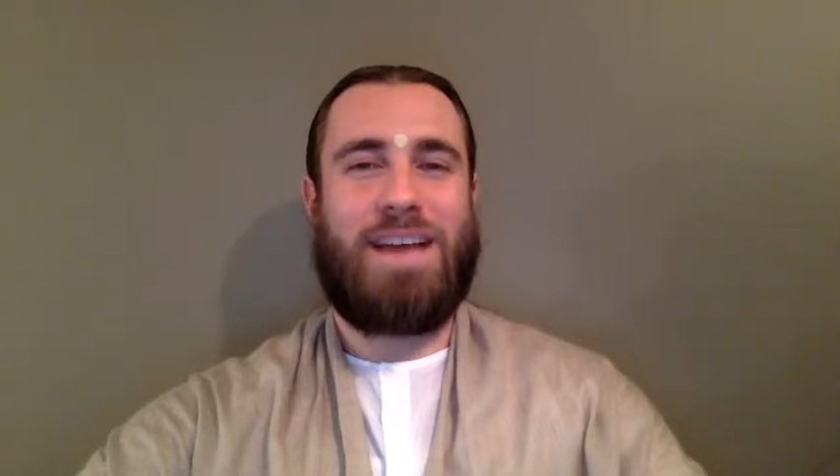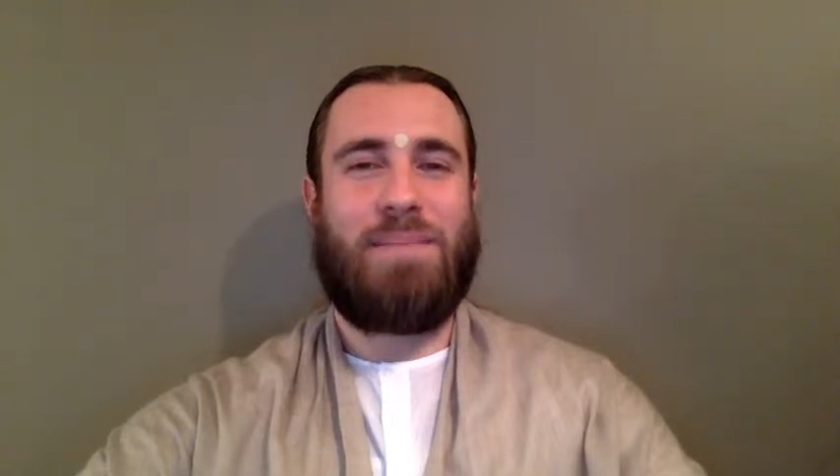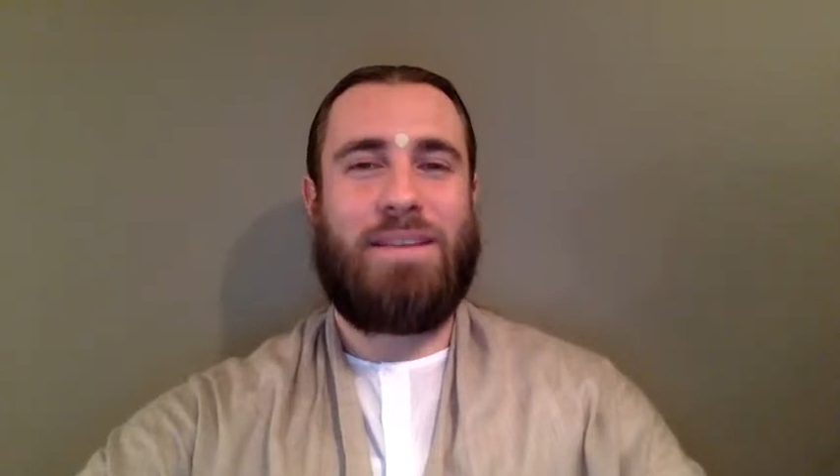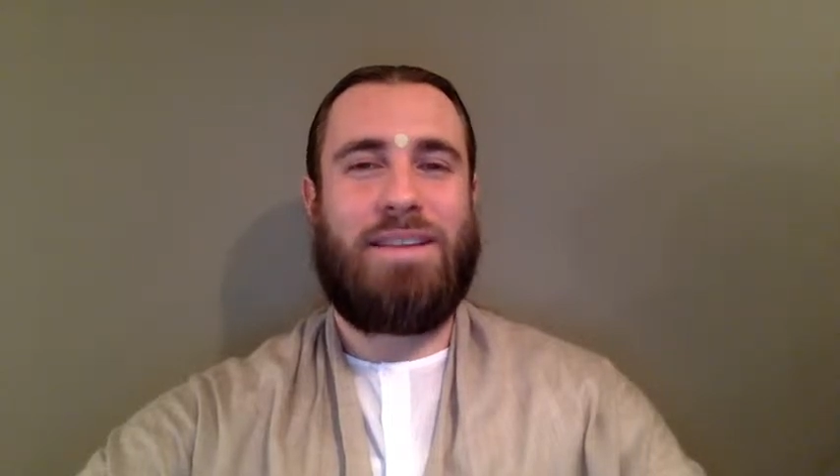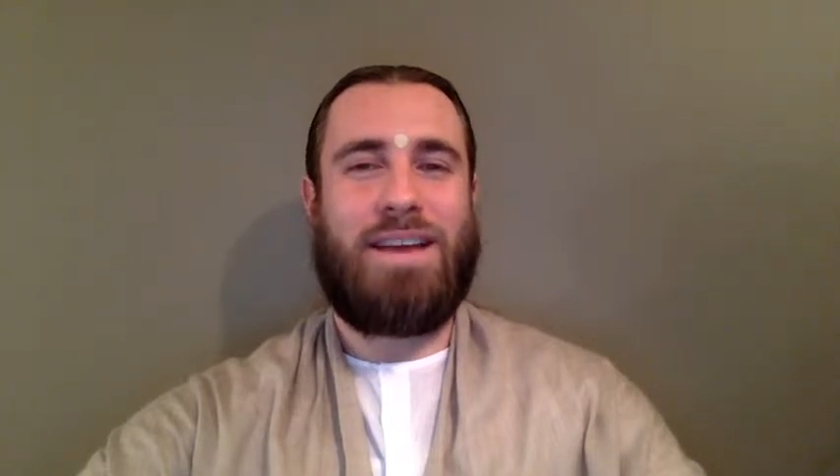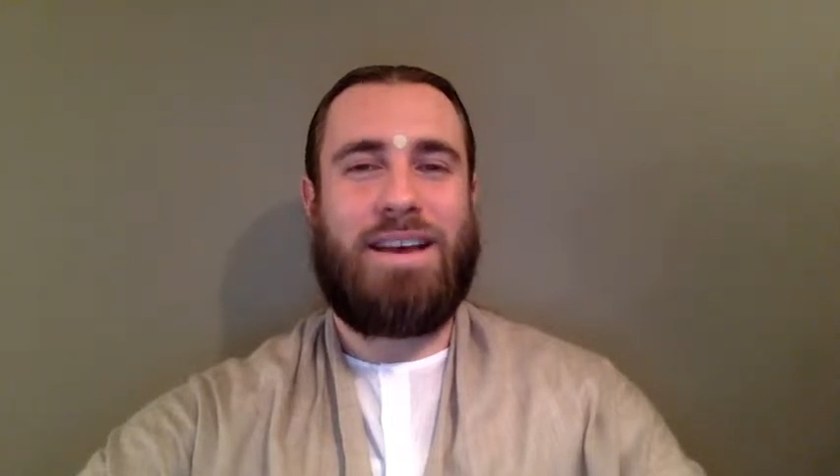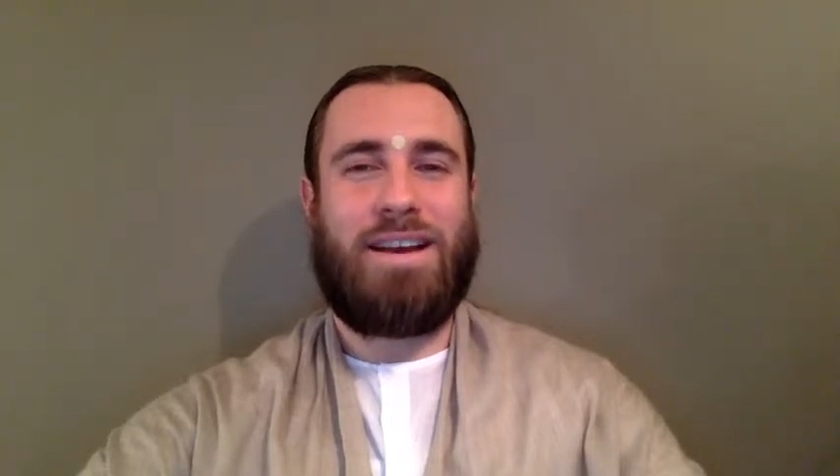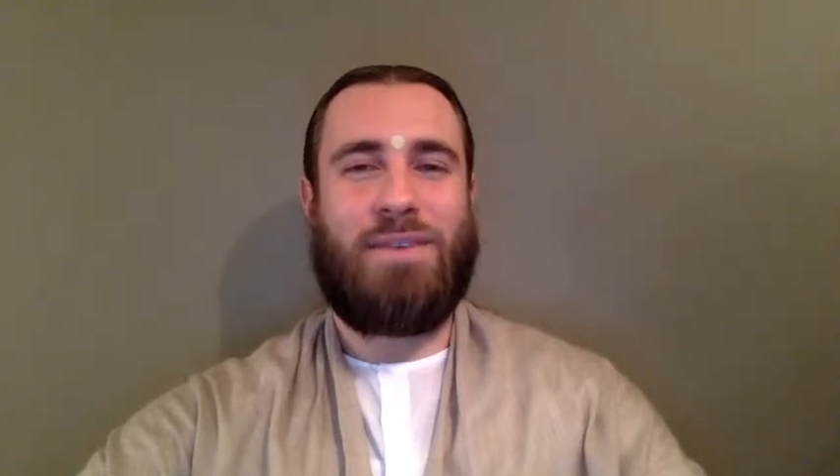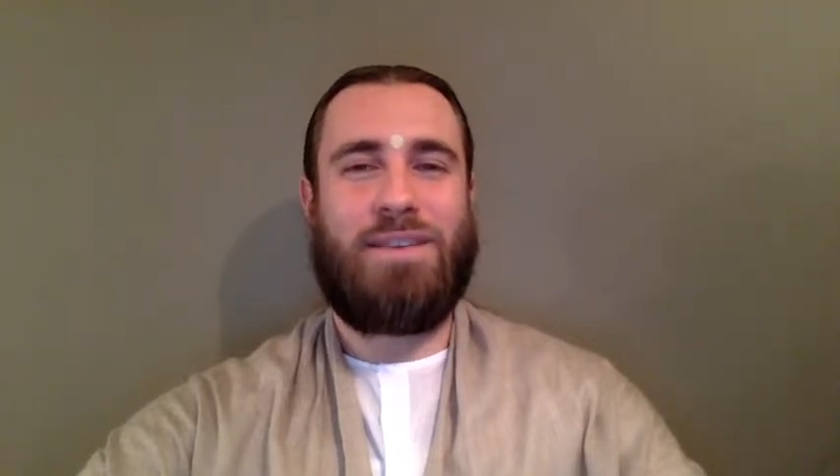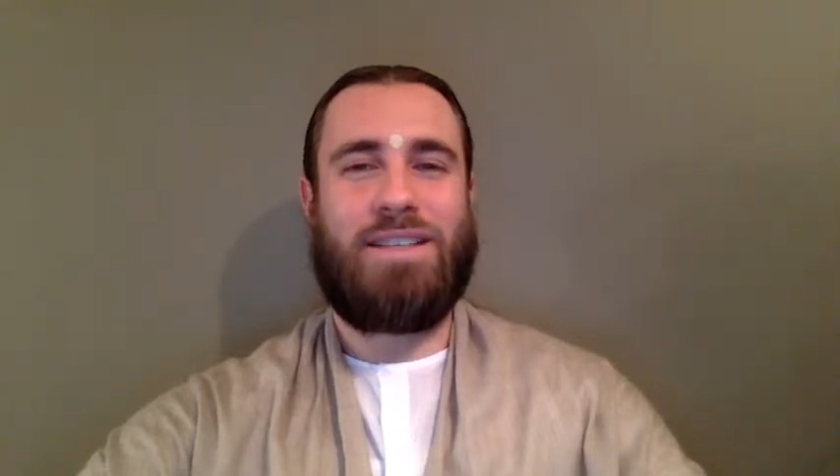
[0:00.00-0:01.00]
amrita
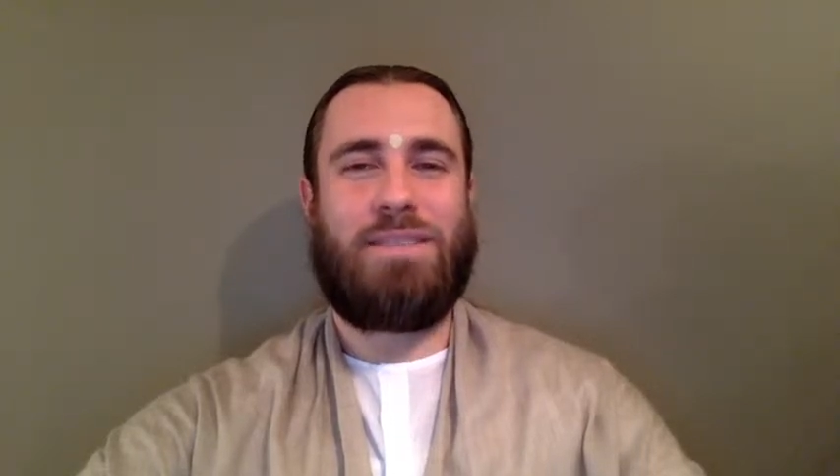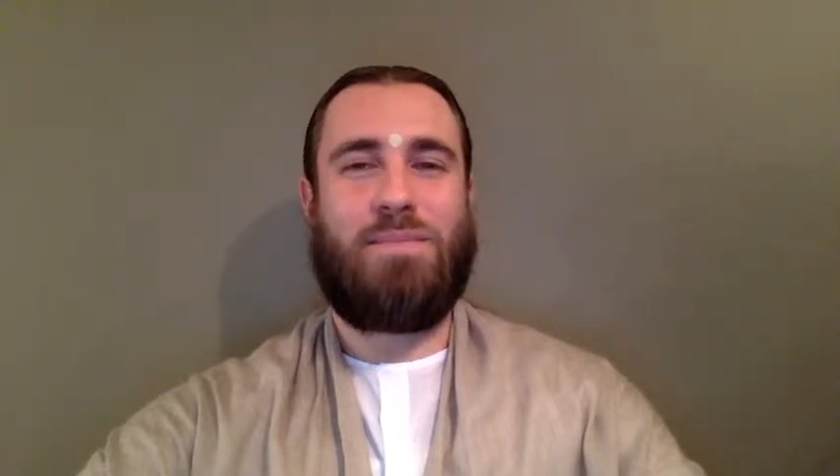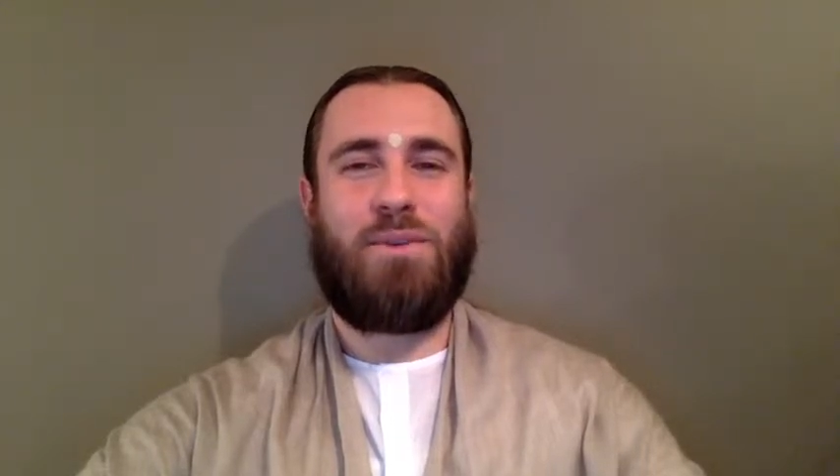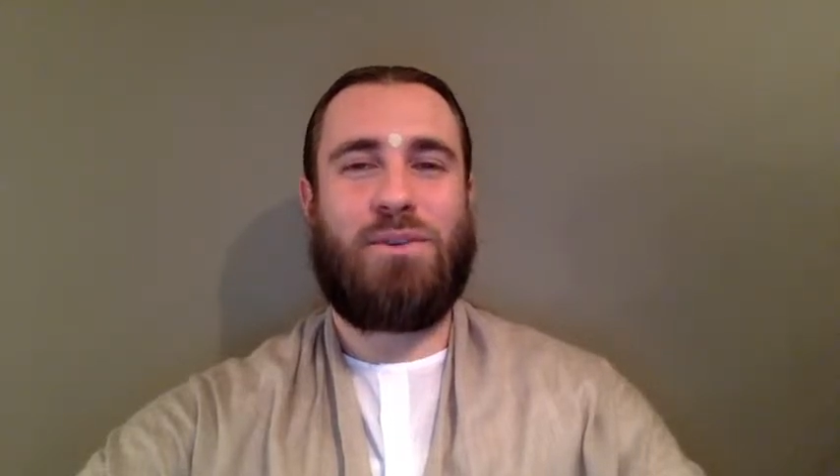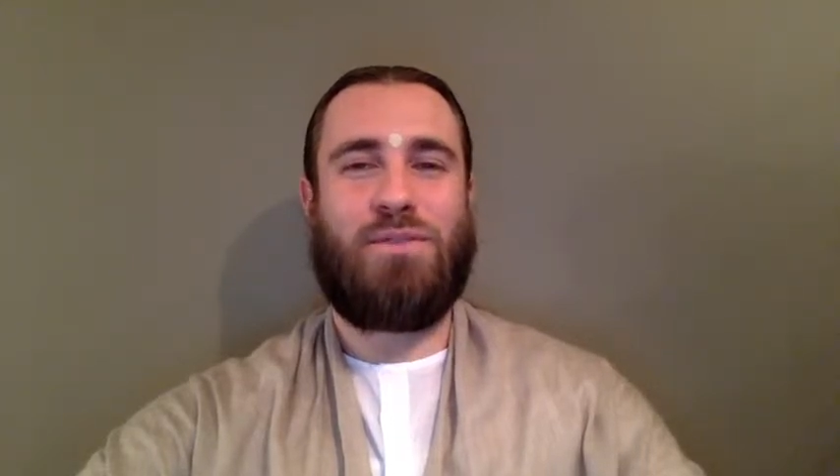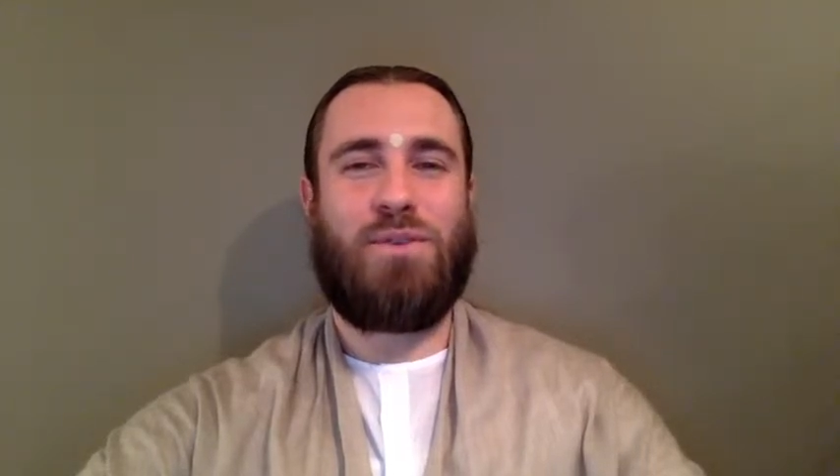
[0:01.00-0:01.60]
around this pot of